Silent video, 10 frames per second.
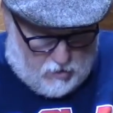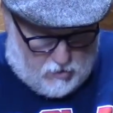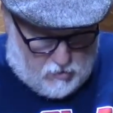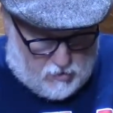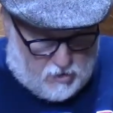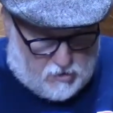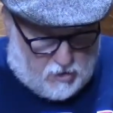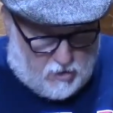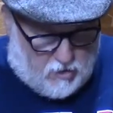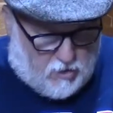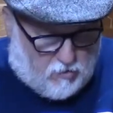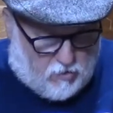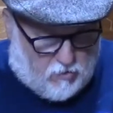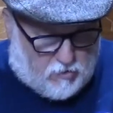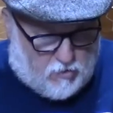So is this gonna? There it
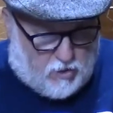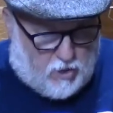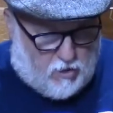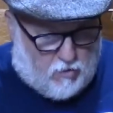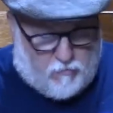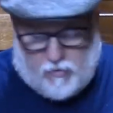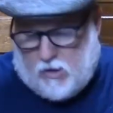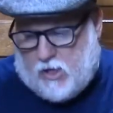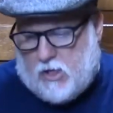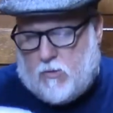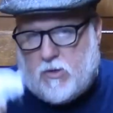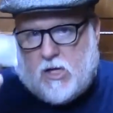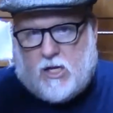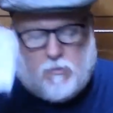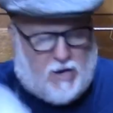goes. Okay. Oh, all I did was
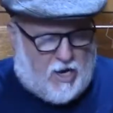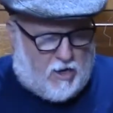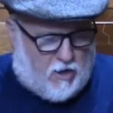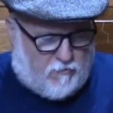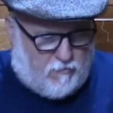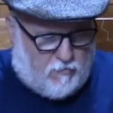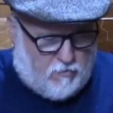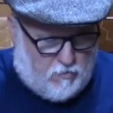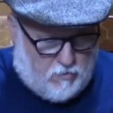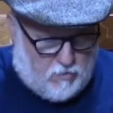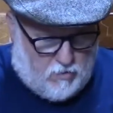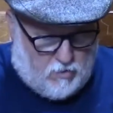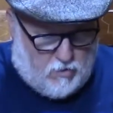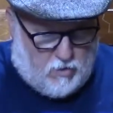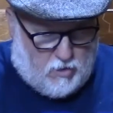take the bag off.
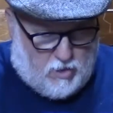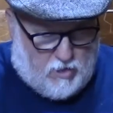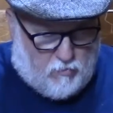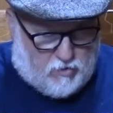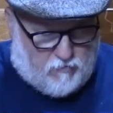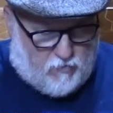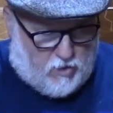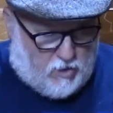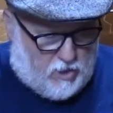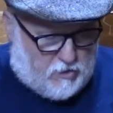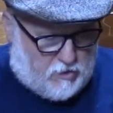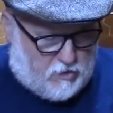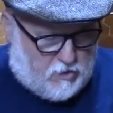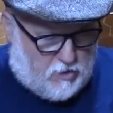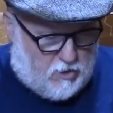That wasn't very
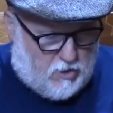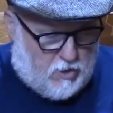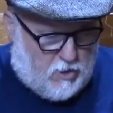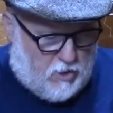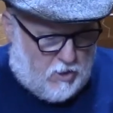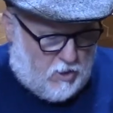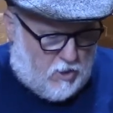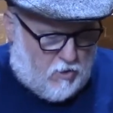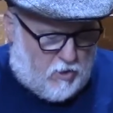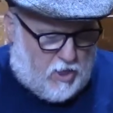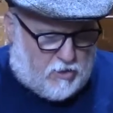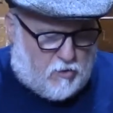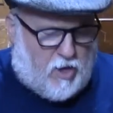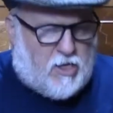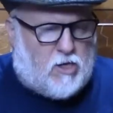nice. Okay,
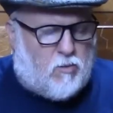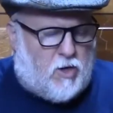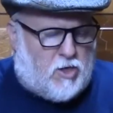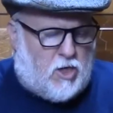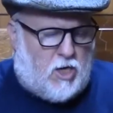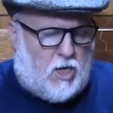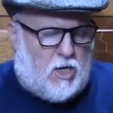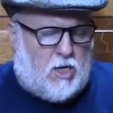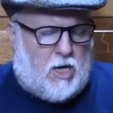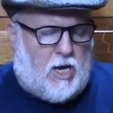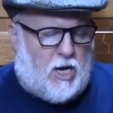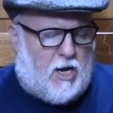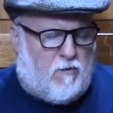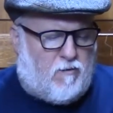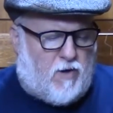so I need to reach in
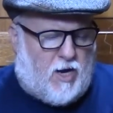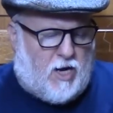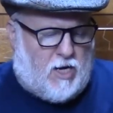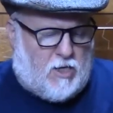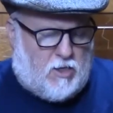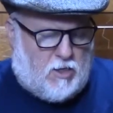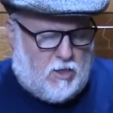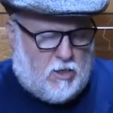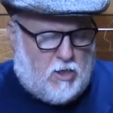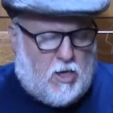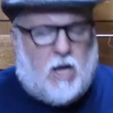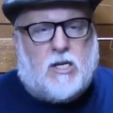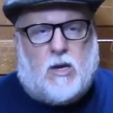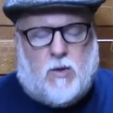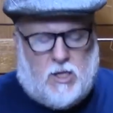and find. I'll
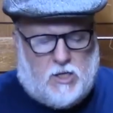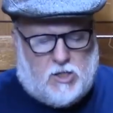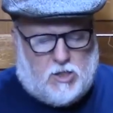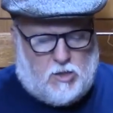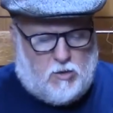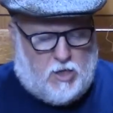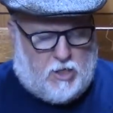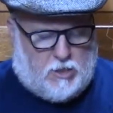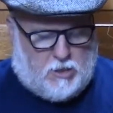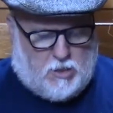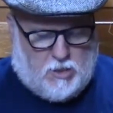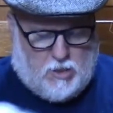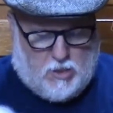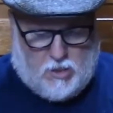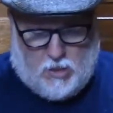tell you what. Let's just do this.
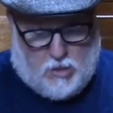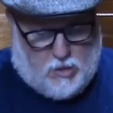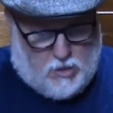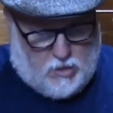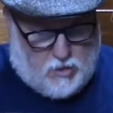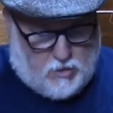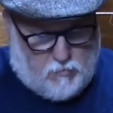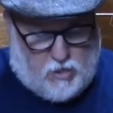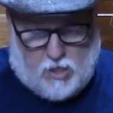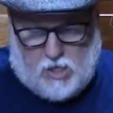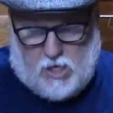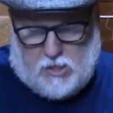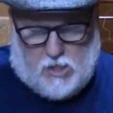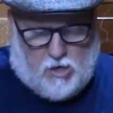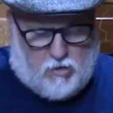Let's make it
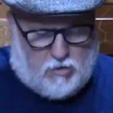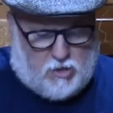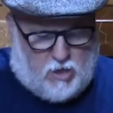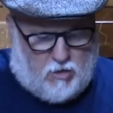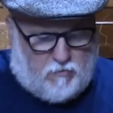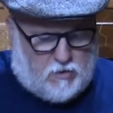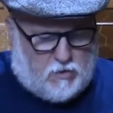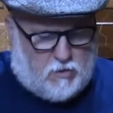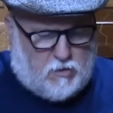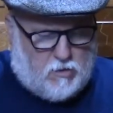easy on ourselves.